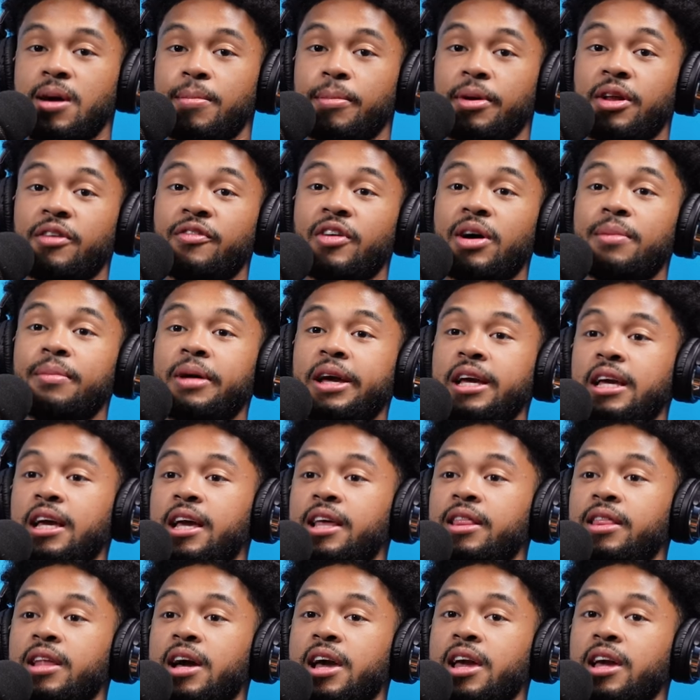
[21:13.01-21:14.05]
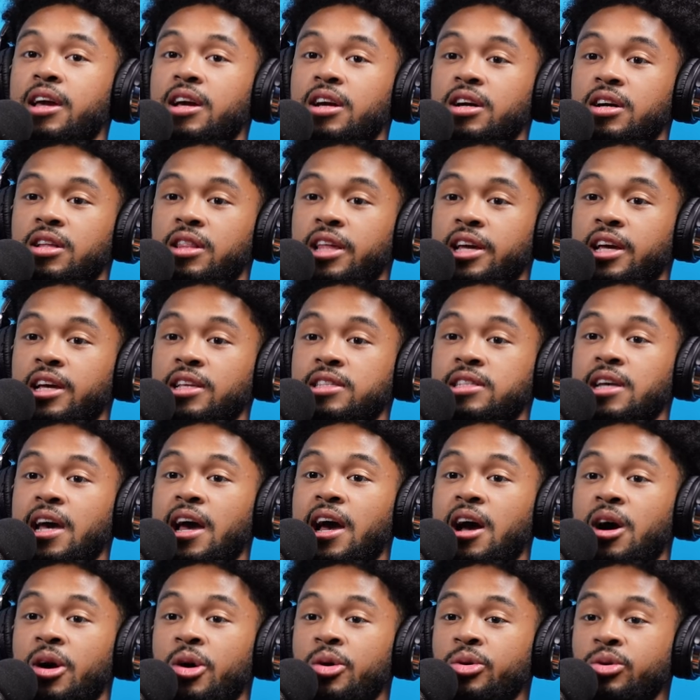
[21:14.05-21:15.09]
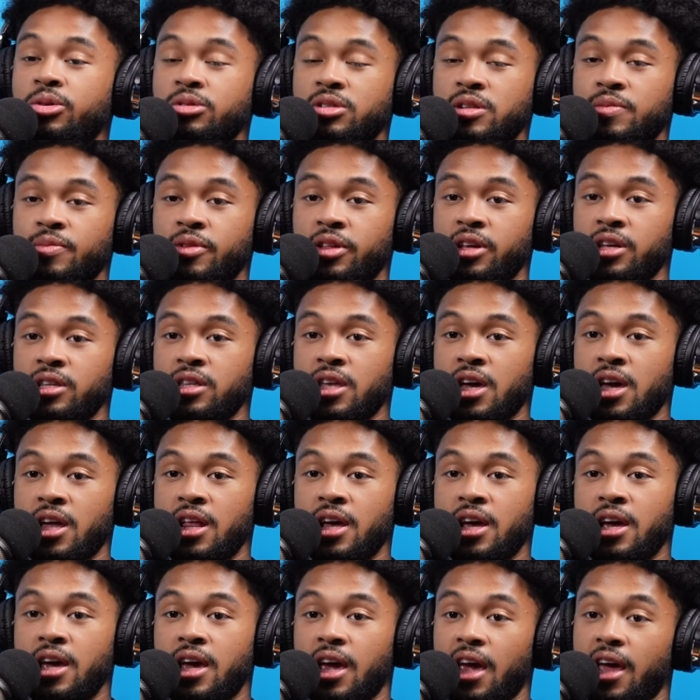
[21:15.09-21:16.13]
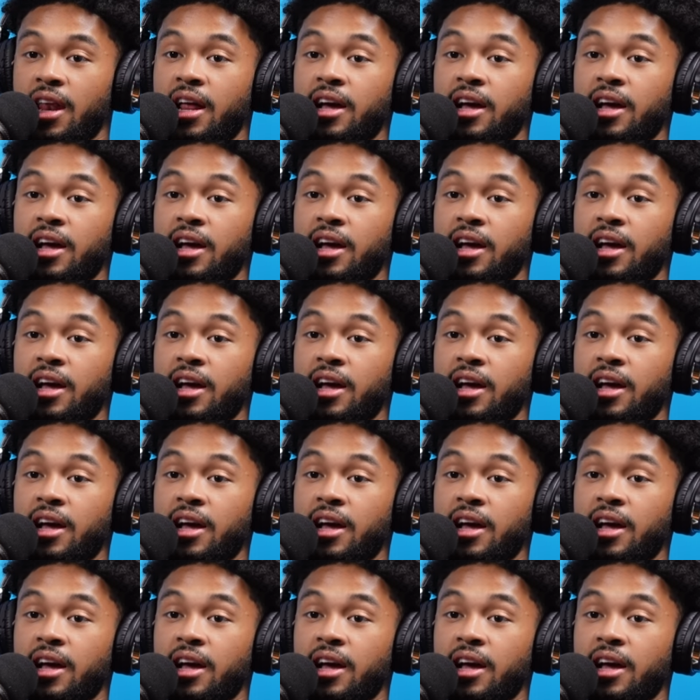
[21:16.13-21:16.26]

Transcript: But if I'm like in like like a town or something like that, mm-hmm.